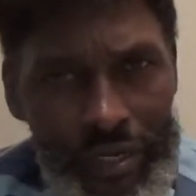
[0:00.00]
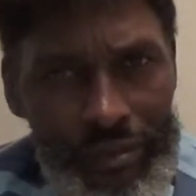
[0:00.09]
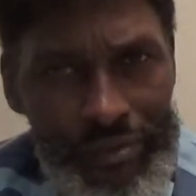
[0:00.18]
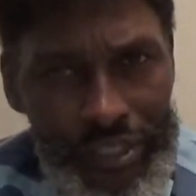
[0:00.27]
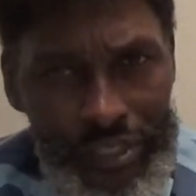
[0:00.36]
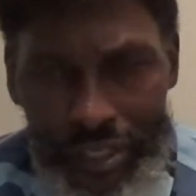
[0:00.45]

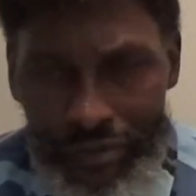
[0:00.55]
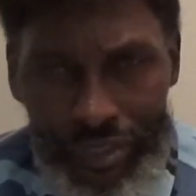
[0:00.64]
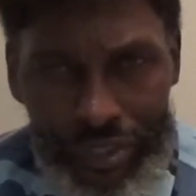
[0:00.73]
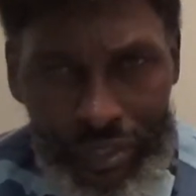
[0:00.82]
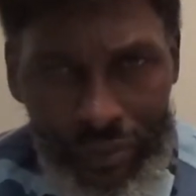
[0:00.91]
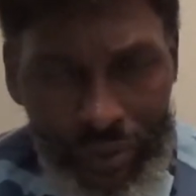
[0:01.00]
when he said you
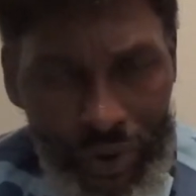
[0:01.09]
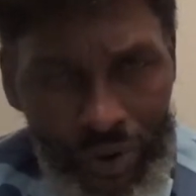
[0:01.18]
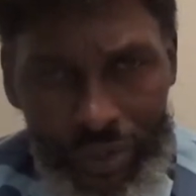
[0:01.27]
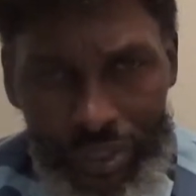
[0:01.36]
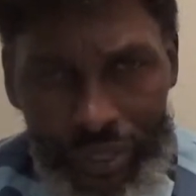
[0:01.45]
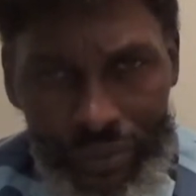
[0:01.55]
see
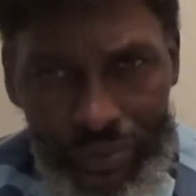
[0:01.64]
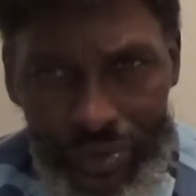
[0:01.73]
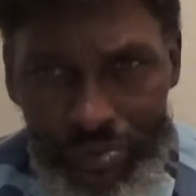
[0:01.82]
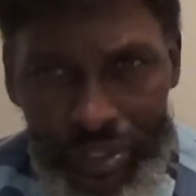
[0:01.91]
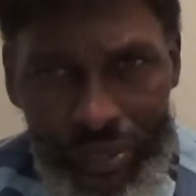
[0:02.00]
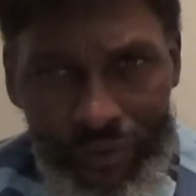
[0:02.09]
wars and
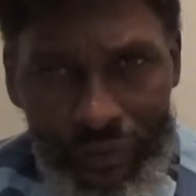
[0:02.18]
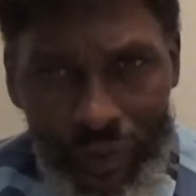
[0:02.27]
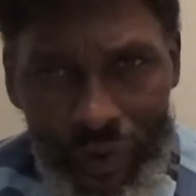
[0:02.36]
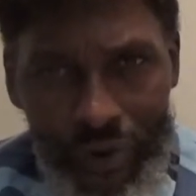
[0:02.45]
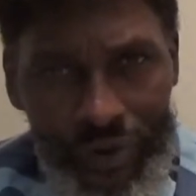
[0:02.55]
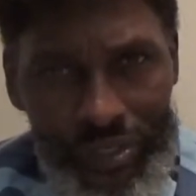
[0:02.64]
rumors of
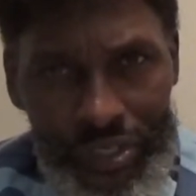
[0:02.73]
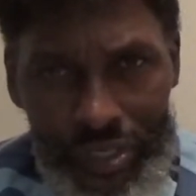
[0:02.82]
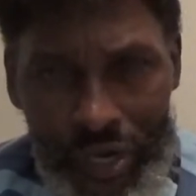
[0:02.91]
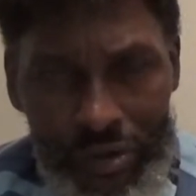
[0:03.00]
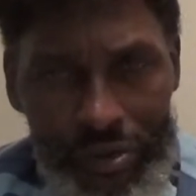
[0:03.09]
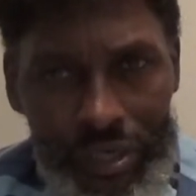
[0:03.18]
wars and
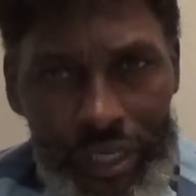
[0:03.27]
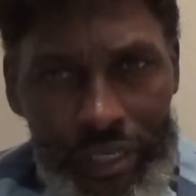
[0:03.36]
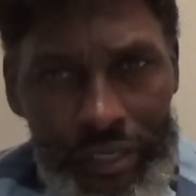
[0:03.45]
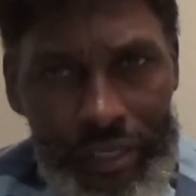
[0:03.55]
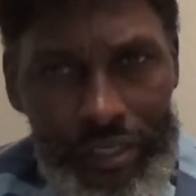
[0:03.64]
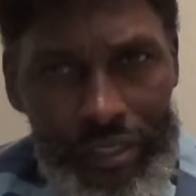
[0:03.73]
all that
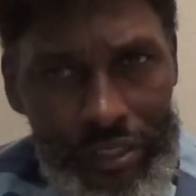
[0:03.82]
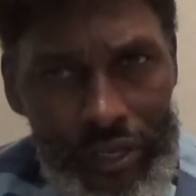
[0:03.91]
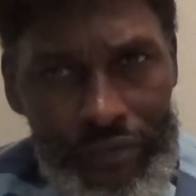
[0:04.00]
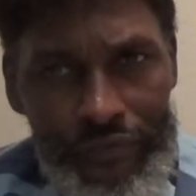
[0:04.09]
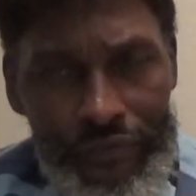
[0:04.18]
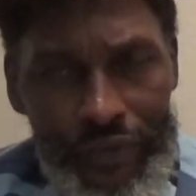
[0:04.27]

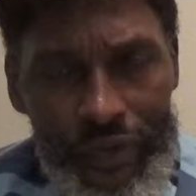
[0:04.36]
stuff,